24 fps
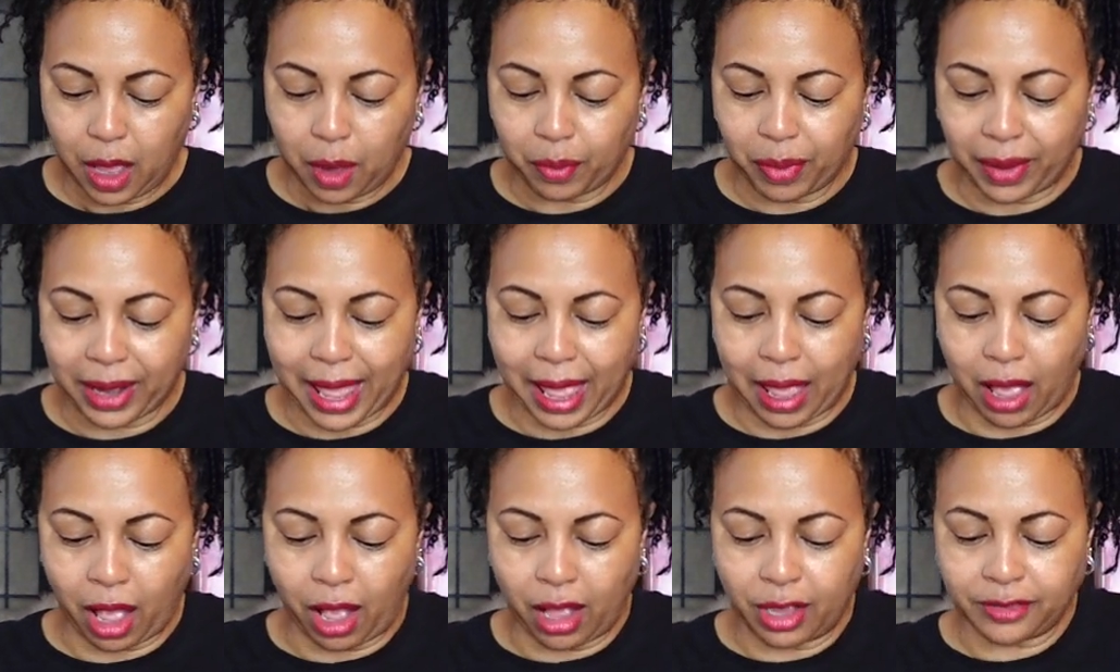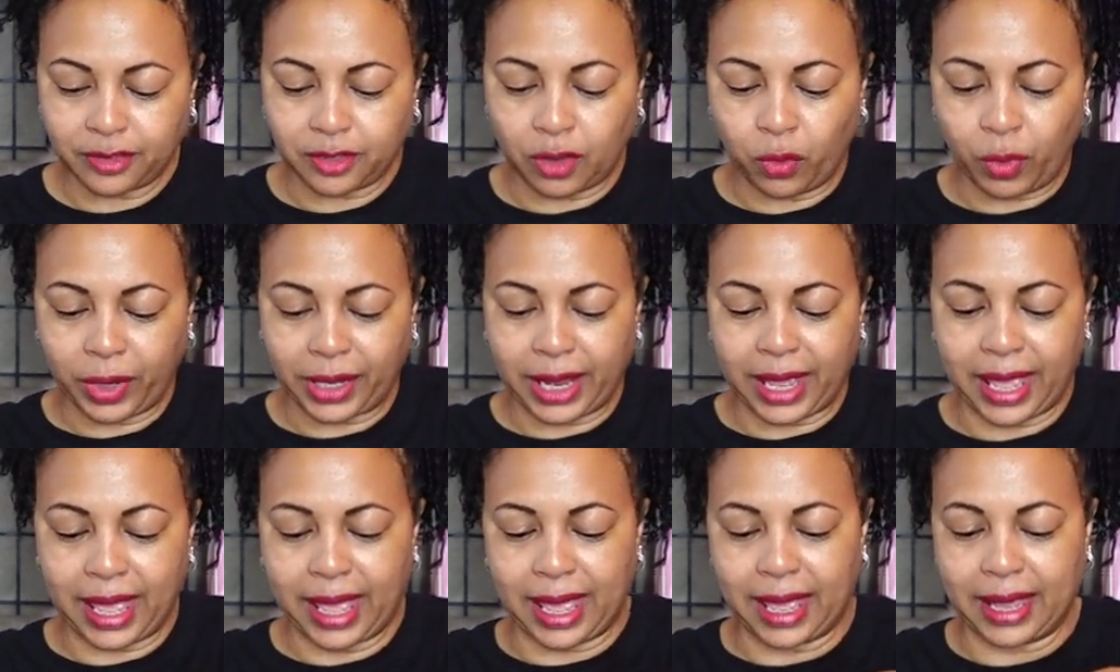but I also
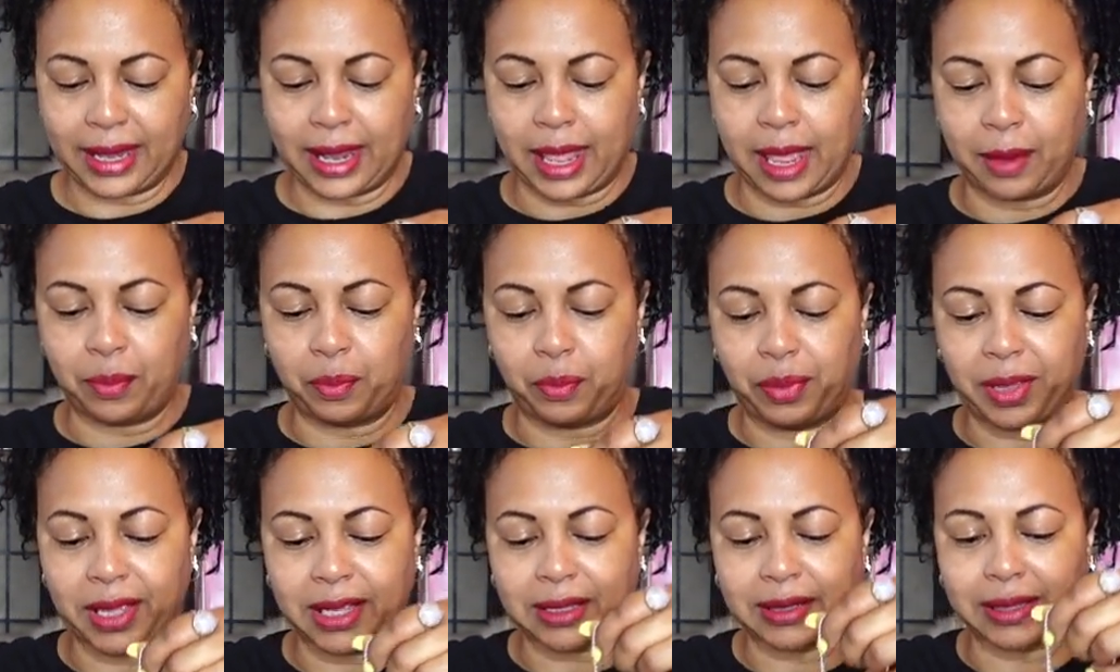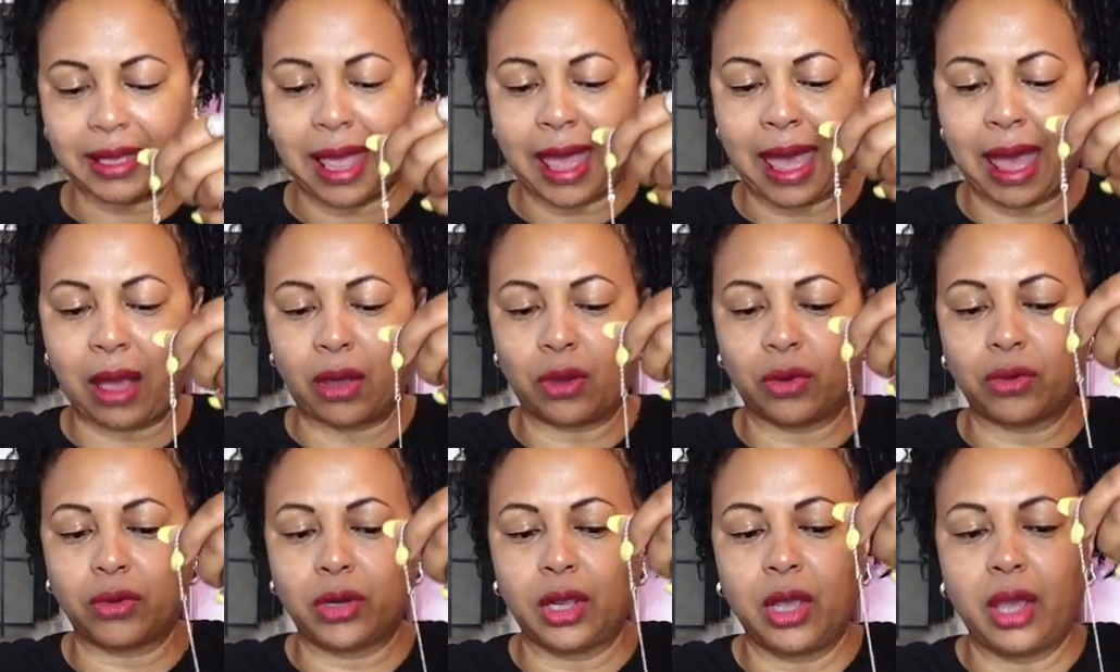went ahead and picked
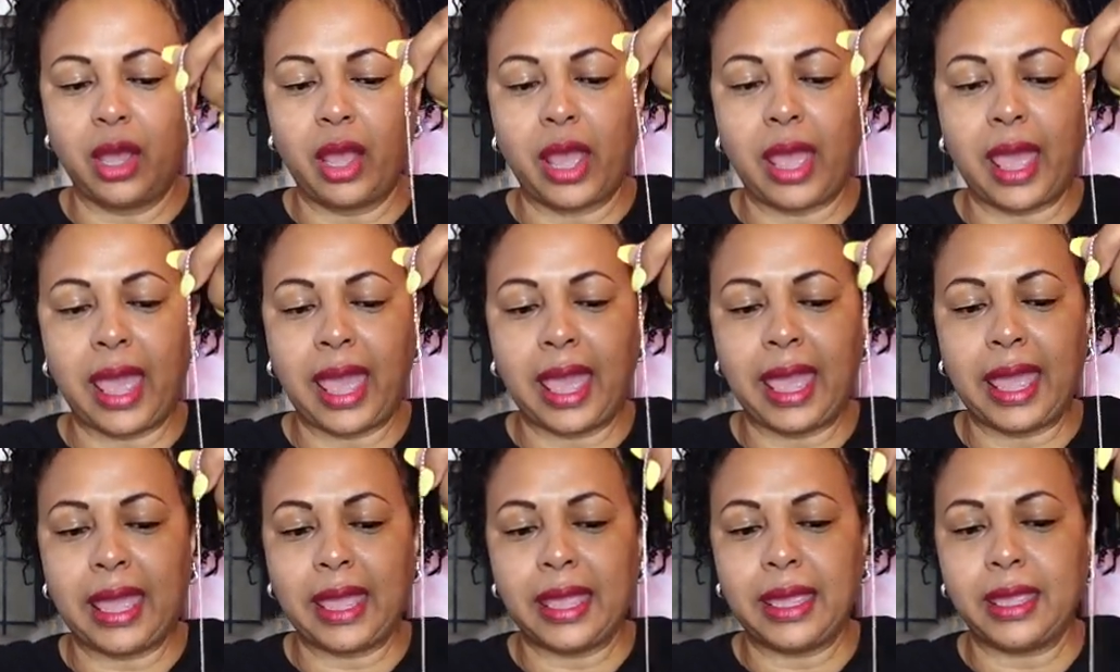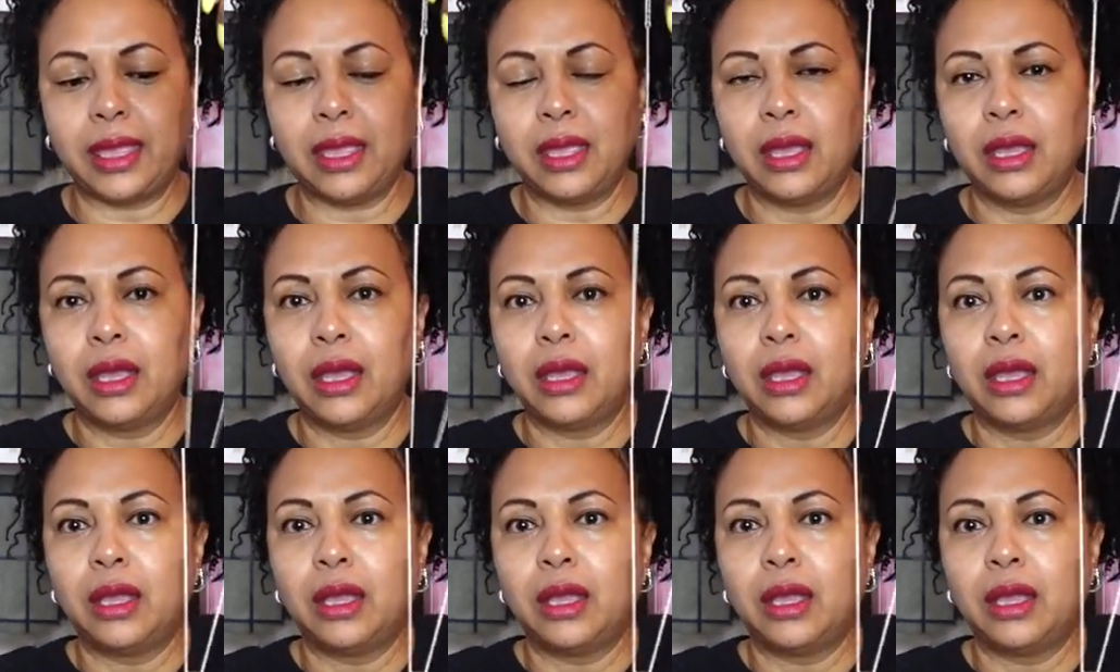out a